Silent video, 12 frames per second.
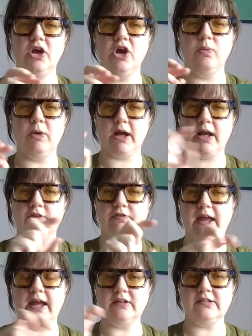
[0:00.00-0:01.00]
we're kind of
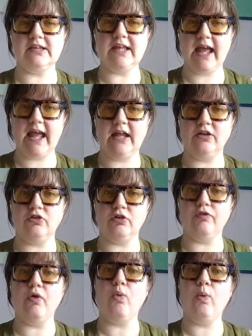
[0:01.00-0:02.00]
getting to the end
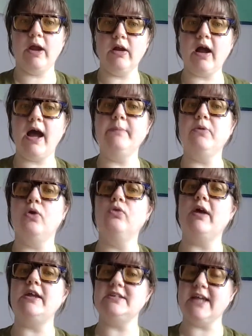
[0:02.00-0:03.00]
of where I'm
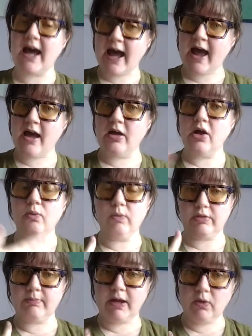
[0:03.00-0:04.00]
already at
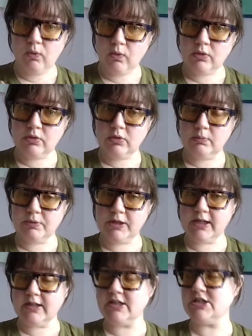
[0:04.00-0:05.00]
with my own
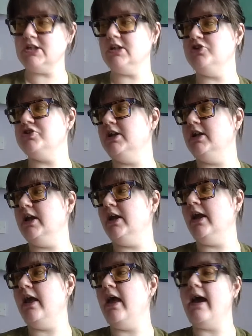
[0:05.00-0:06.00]
preconditioning
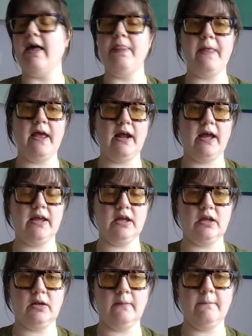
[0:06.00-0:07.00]
training, and then I
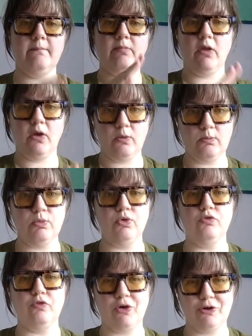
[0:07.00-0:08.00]
can
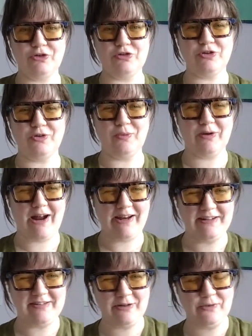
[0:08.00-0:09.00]
move on to where I
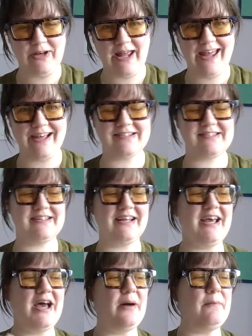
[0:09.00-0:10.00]
need to go next.
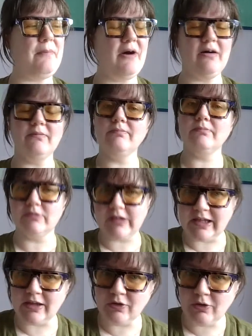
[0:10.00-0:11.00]
But I'm
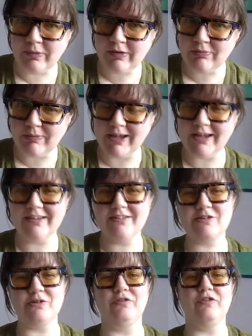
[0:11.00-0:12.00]
taking you all with me.
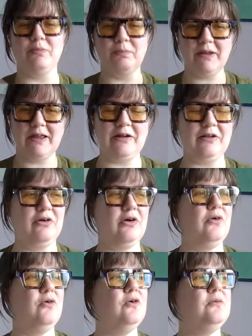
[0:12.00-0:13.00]
So if you're playing along at
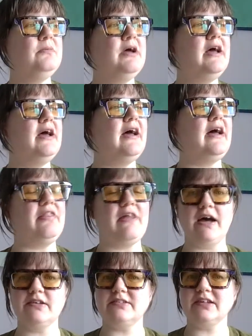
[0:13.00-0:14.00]
home,
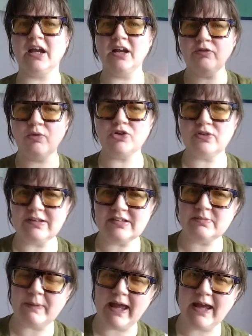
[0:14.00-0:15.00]
that's kind of what to
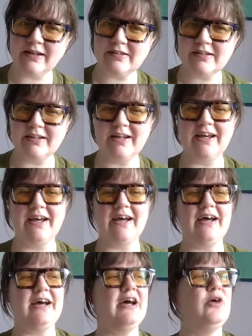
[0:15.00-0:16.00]
expect.
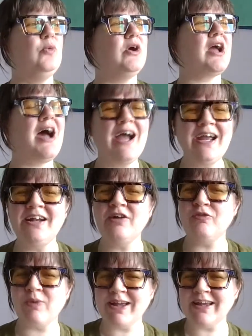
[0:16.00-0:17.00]
We're kind
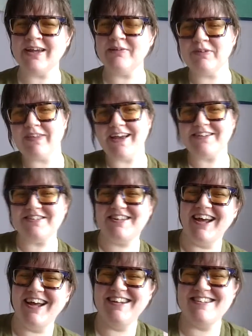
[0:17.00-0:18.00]
of winging it with
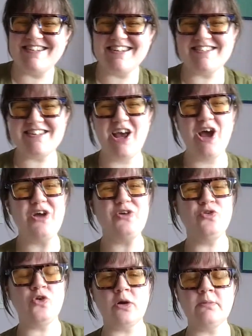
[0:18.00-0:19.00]
exercises.
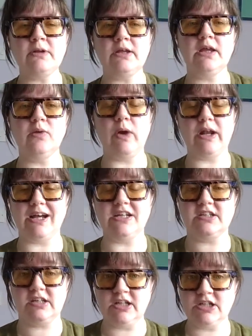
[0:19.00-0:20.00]
Normally when I
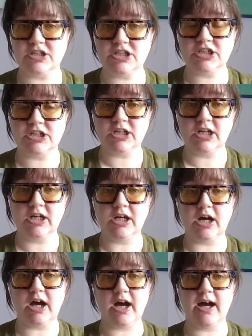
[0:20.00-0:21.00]
teach,
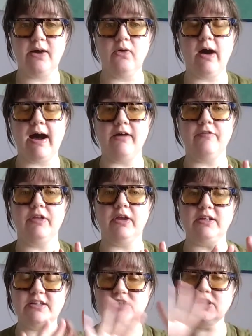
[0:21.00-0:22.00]
I'll have a
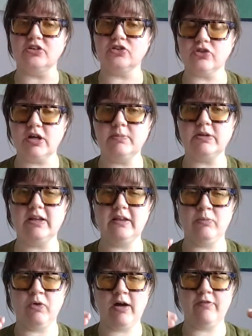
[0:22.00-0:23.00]
teaching script, and then
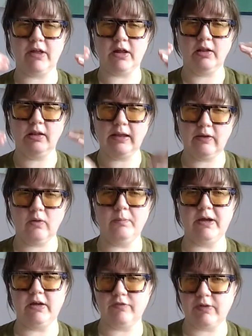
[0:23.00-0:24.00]
we'll have a little
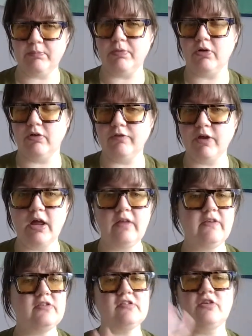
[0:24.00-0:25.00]
bit of improv.
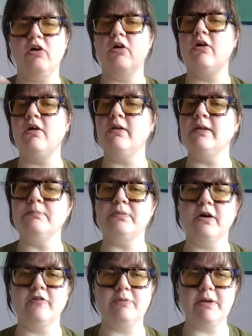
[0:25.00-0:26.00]
This is all
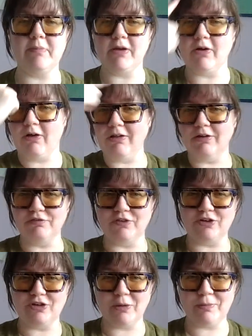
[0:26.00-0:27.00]
improv, baby, all off the
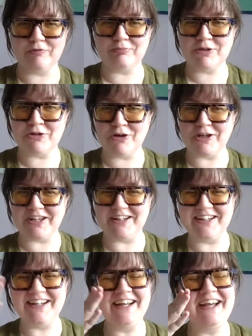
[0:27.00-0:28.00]
top of my noggin.